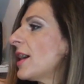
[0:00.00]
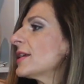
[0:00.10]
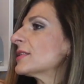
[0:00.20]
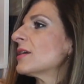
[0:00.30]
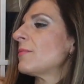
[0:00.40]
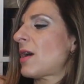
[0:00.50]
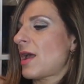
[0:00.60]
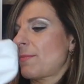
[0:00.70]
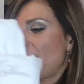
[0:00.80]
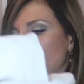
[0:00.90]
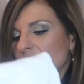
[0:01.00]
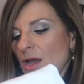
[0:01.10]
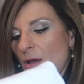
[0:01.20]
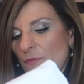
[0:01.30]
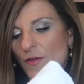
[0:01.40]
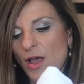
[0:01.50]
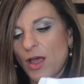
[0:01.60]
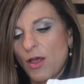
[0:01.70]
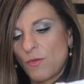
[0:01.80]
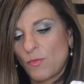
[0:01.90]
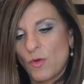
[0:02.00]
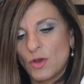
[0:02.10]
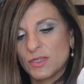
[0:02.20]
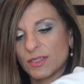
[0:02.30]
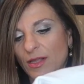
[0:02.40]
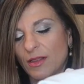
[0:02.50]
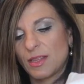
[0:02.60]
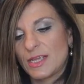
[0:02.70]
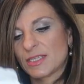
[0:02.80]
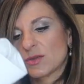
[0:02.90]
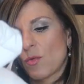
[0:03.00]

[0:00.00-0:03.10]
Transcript: item I picked up for her was this